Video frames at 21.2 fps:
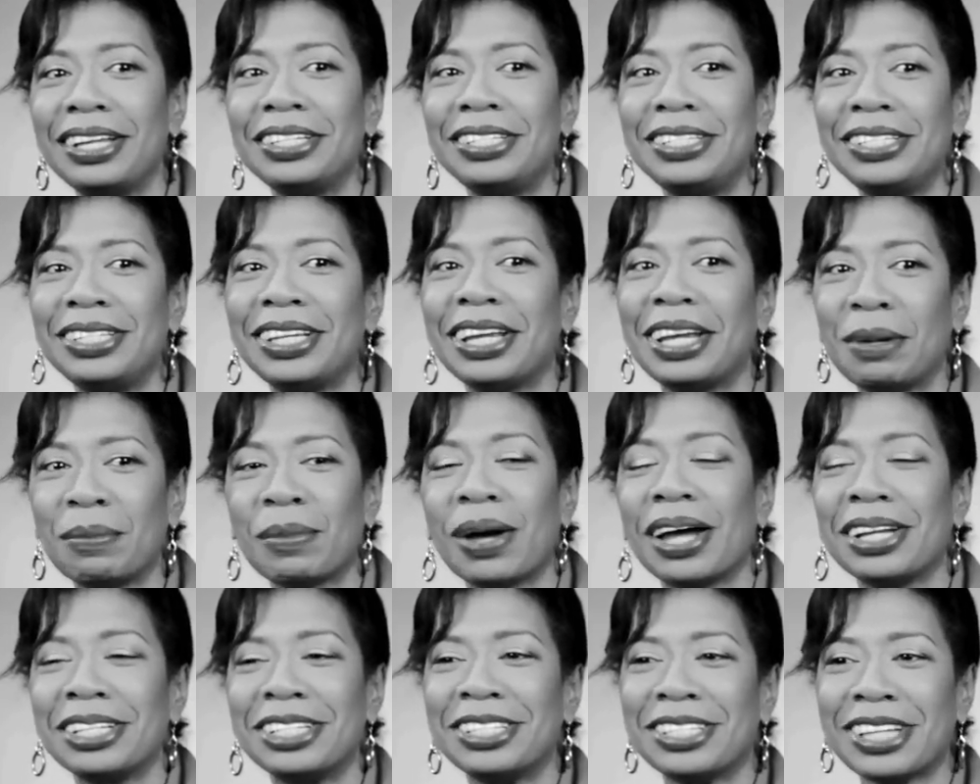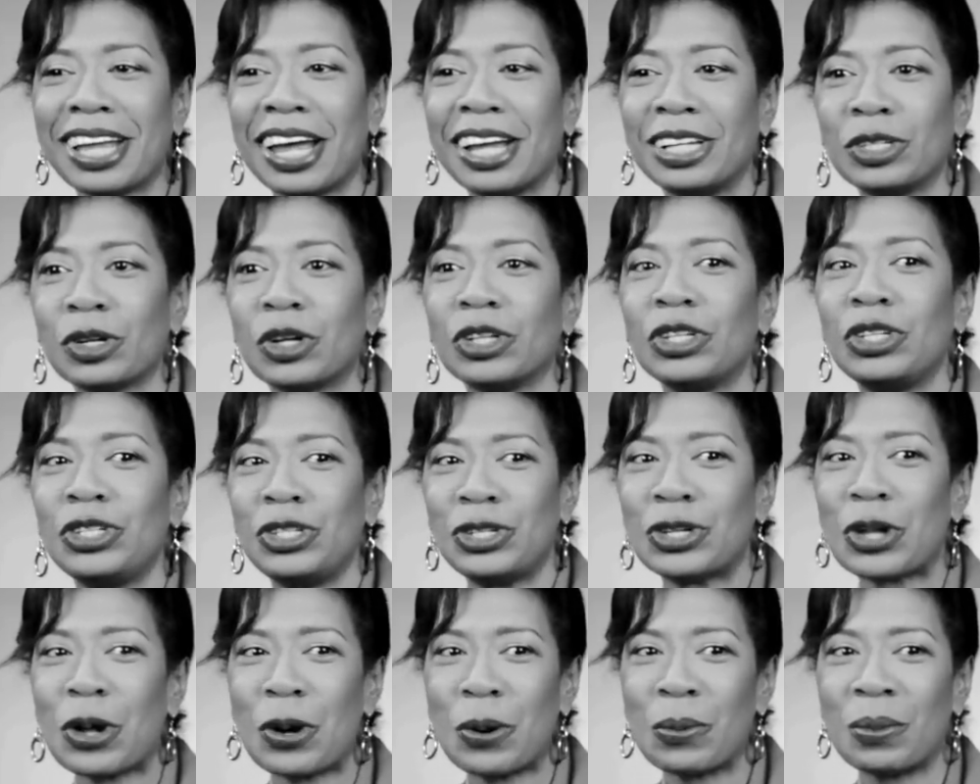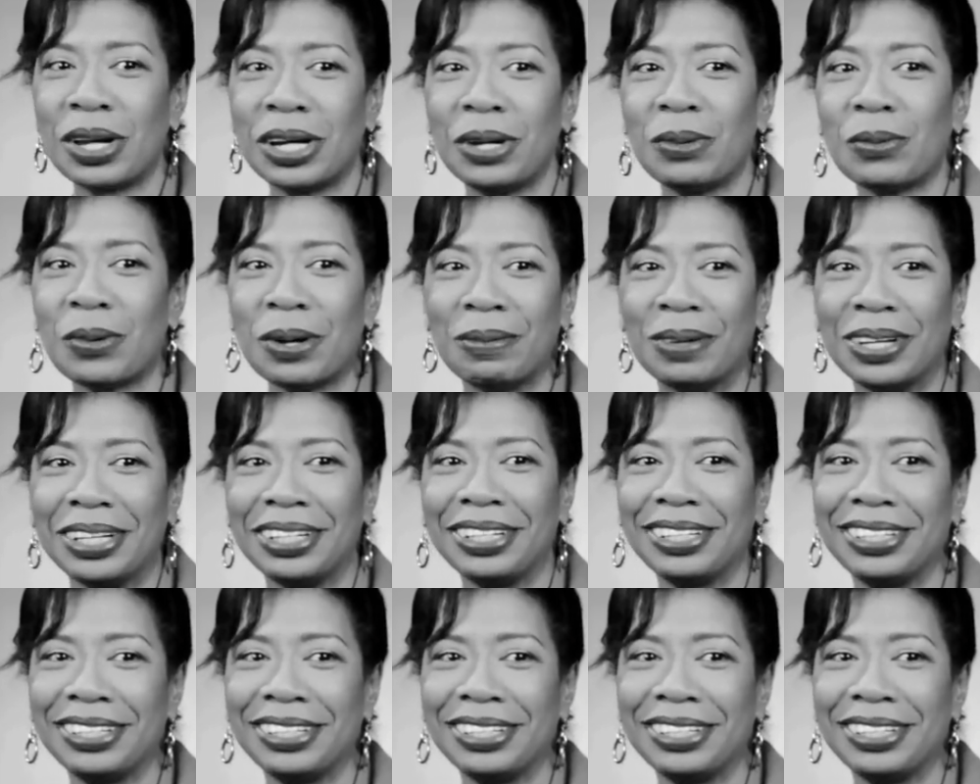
seeing my designs on so many women.